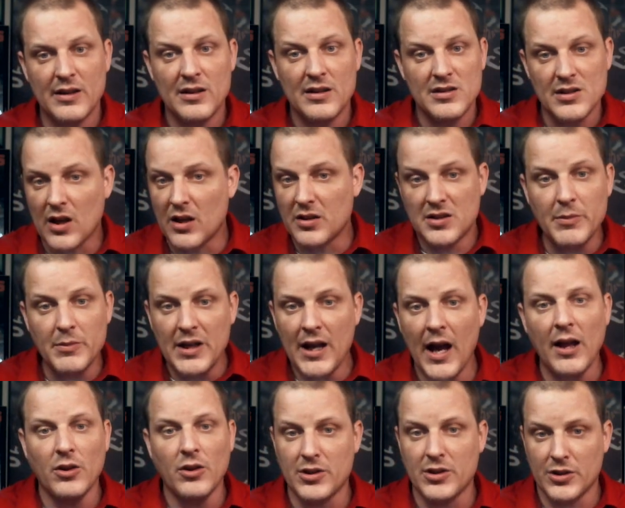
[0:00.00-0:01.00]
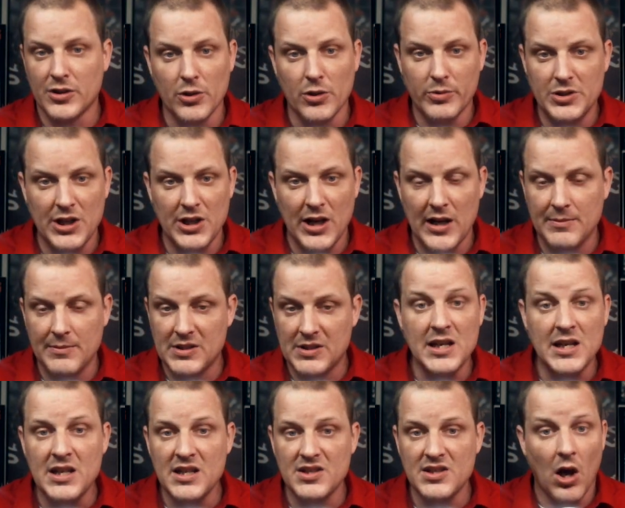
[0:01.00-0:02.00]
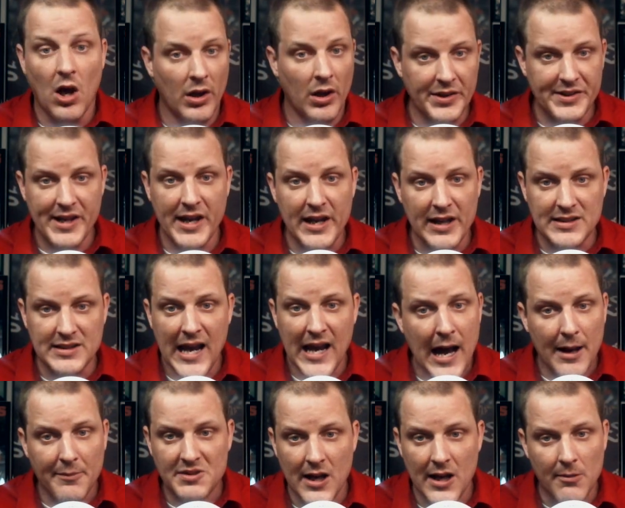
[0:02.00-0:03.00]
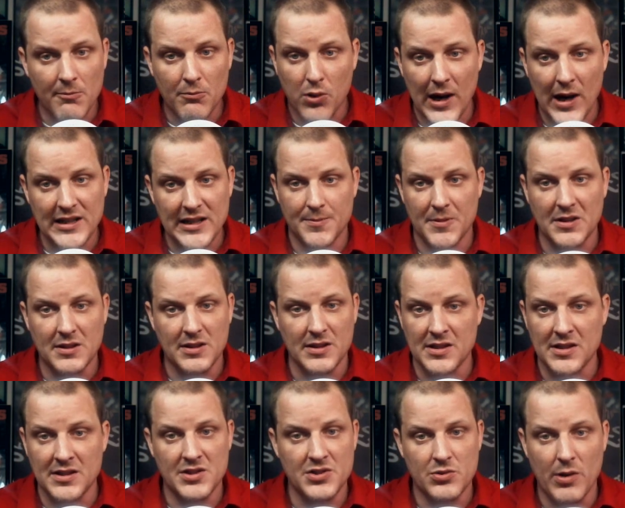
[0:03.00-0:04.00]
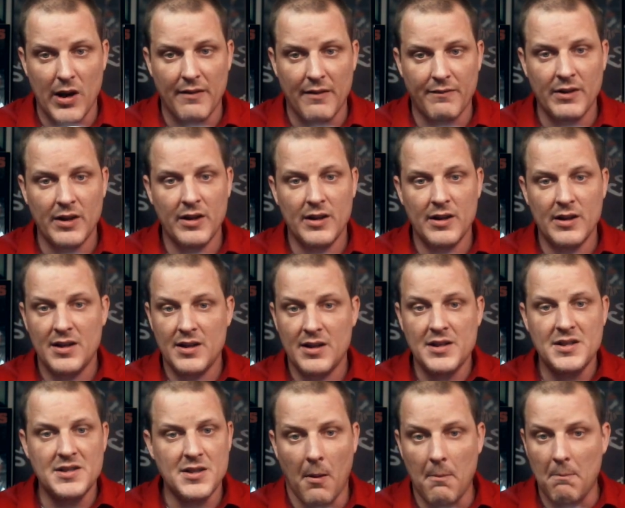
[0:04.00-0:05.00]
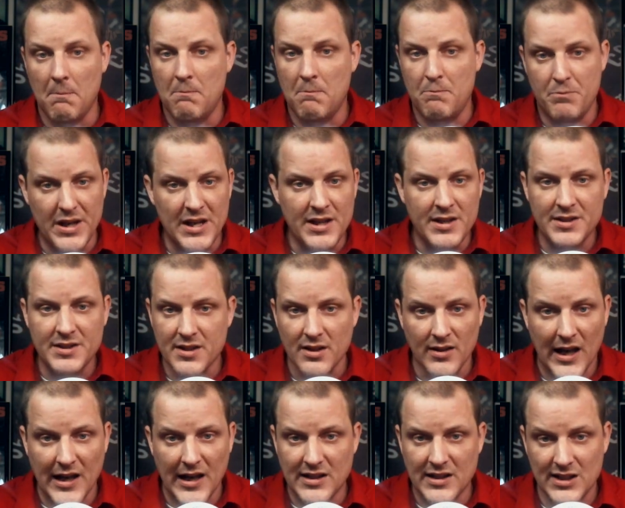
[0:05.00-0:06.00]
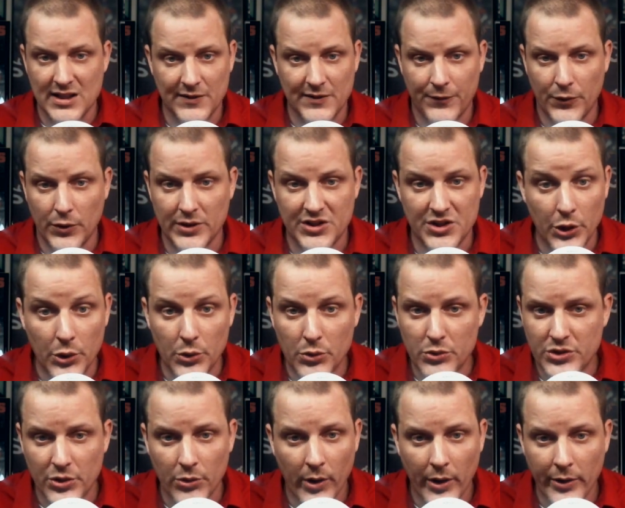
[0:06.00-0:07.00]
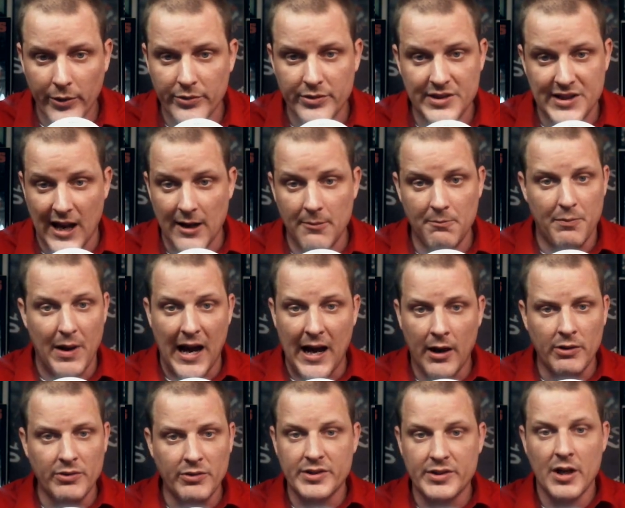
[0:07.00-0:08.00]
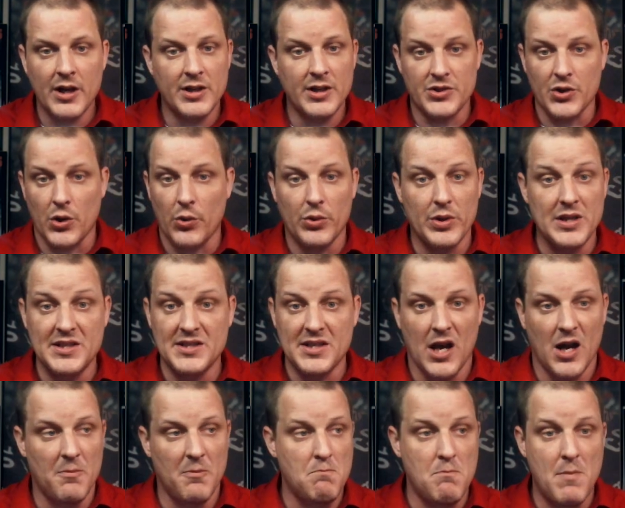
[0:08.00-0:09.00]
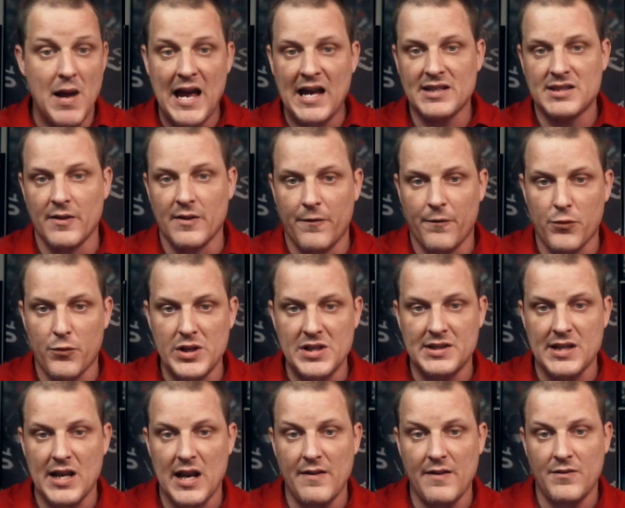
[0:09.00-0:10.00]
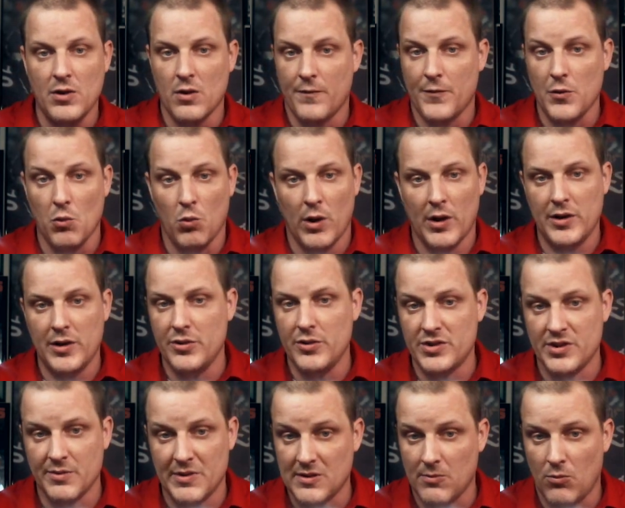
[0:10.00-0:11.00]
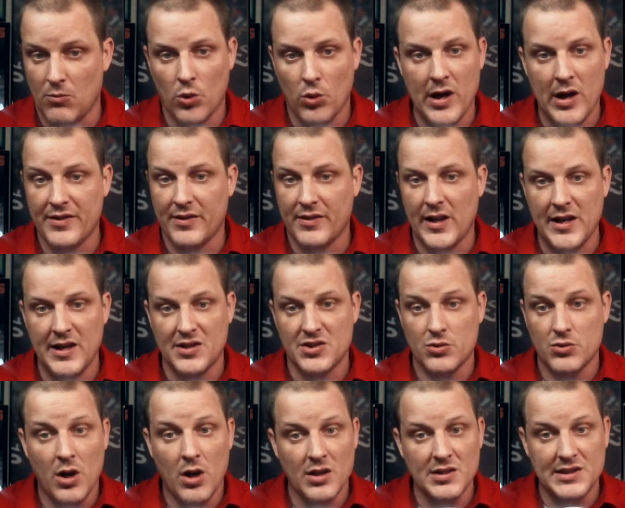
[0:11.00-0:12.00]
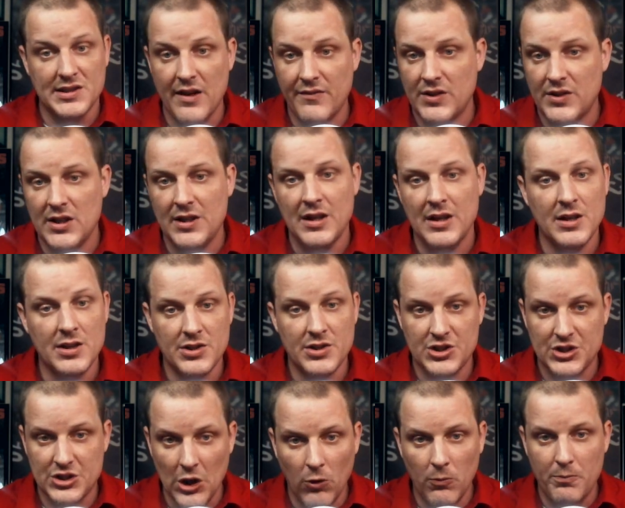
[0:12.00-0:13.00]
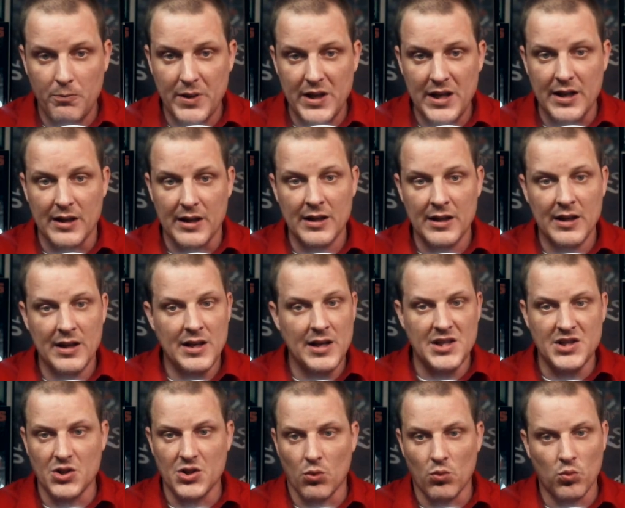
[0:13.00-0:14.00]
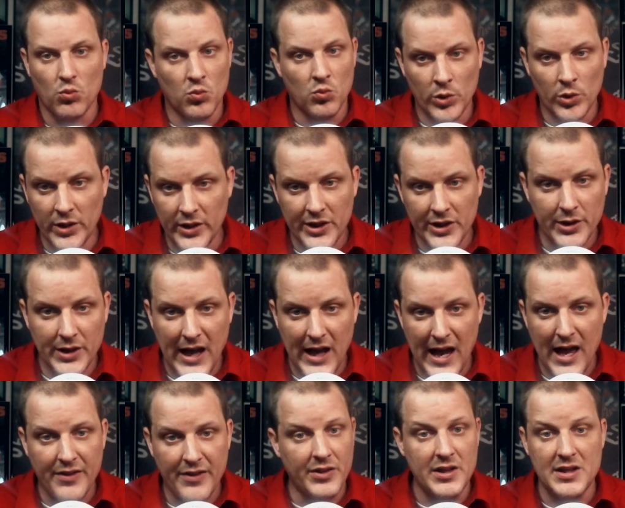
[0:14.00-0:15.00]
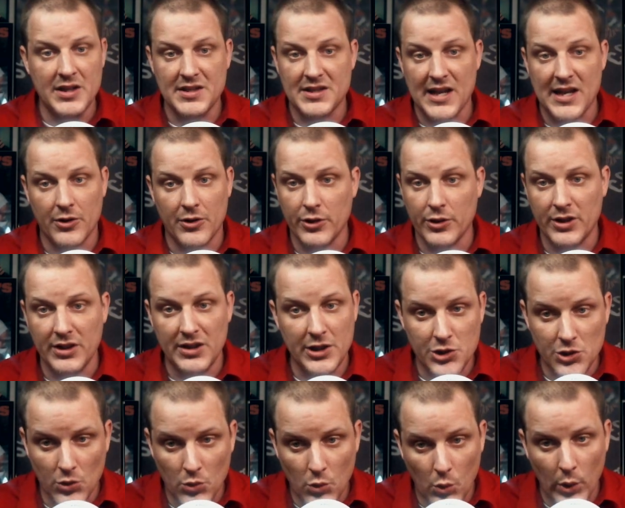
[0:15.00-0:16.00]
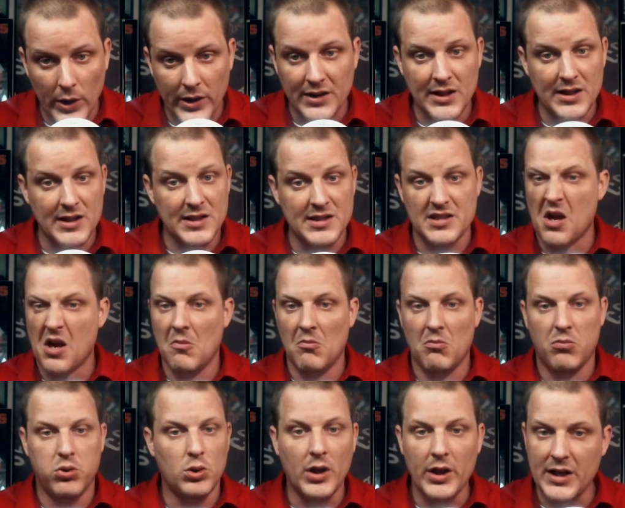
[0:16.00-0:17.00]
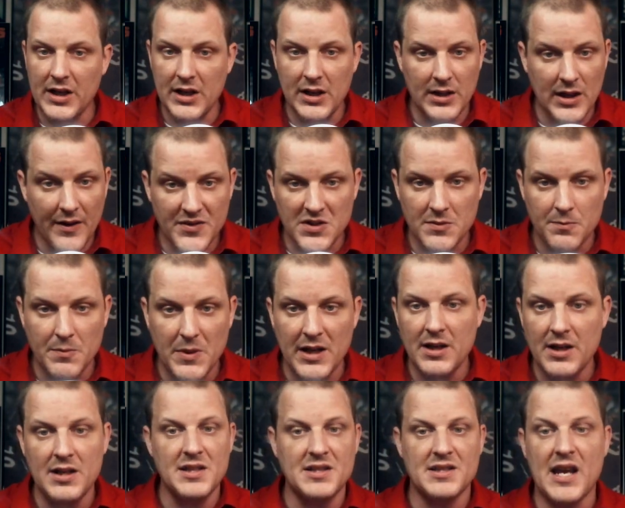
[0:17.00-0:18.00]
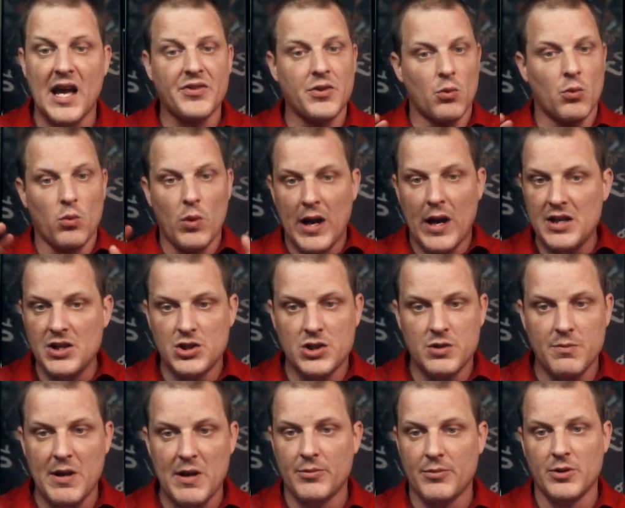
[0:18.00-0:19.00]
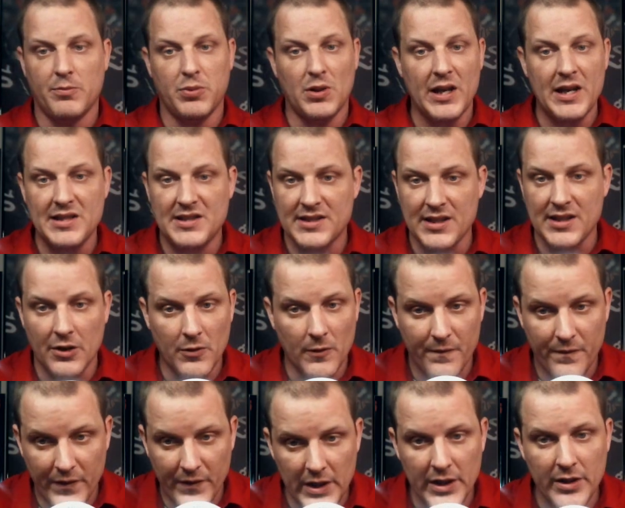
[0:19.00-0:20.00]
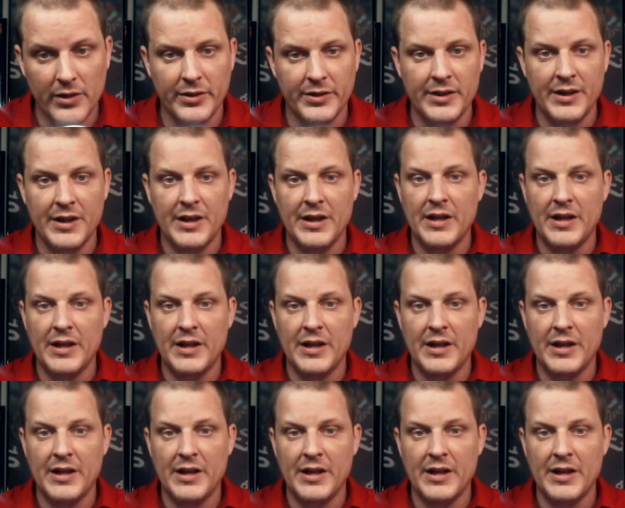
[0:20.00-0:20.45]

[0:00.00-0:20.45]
So to me, I look at Derwin James, and he's all day a top 10 prospect in this draft. He's a beast at like 6'2", 210 pounds, so he's a massive free safety, or if you want to use him as a more athletic, strong safety, so be it. He's a really good athlete. He's got good initial quickness, plenty enough speed. He's got the range to be able to play center field.